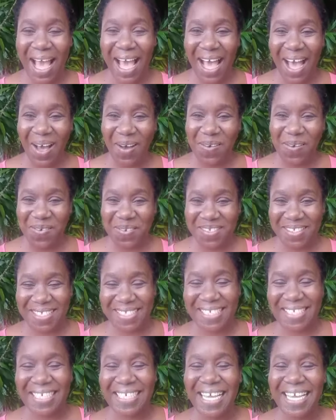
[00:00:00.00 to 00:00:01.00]
out.
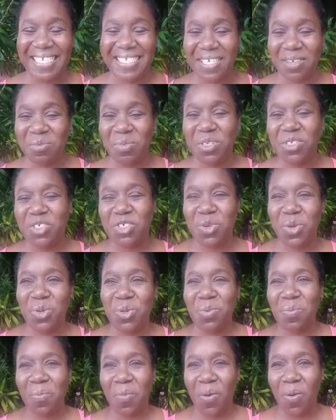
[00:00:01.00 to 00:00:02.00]
Yes, and we'll show
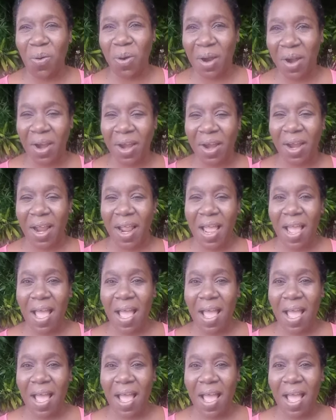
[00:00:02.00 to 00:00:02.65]
you more.